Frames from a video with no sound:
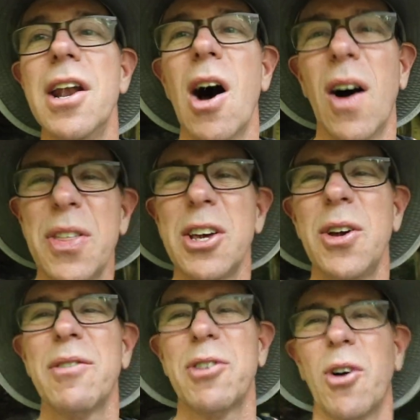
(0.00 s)
No, I think
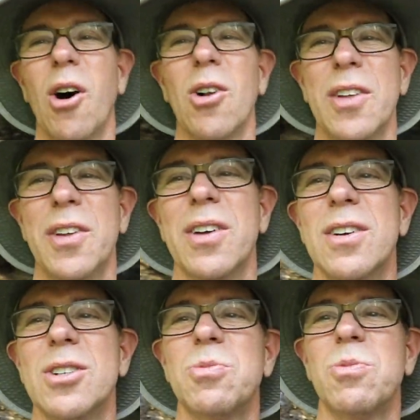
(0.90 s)
you have to crawl in there, and
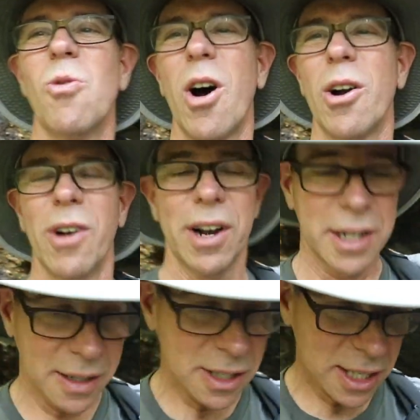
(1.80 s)
there's water running
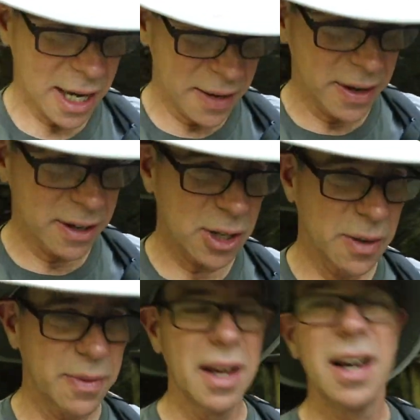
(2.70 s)
down the side there. So
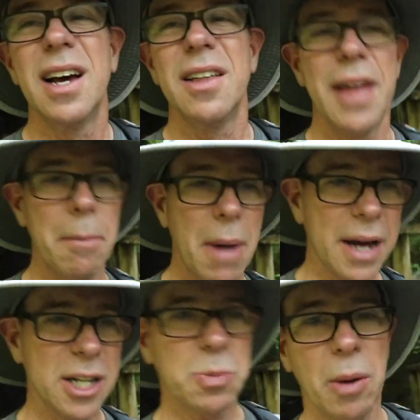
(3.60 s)
that
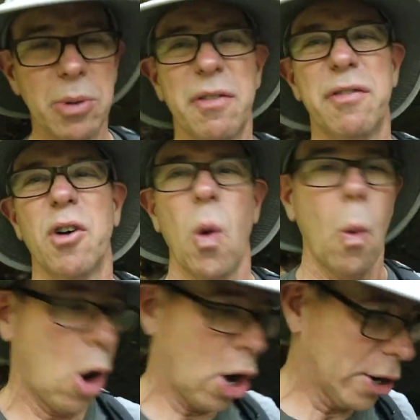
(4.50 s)
mine is probably full
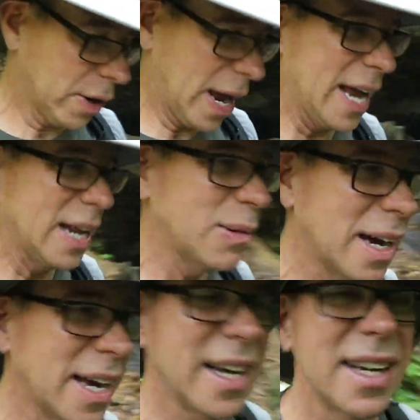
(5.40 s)
of water
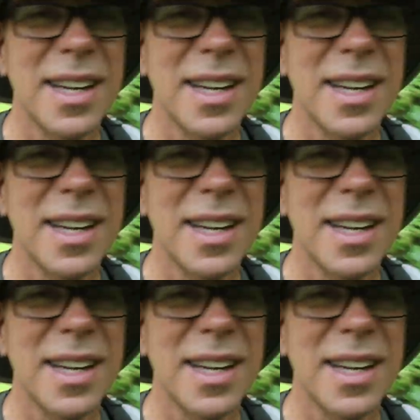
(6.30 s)
anyway.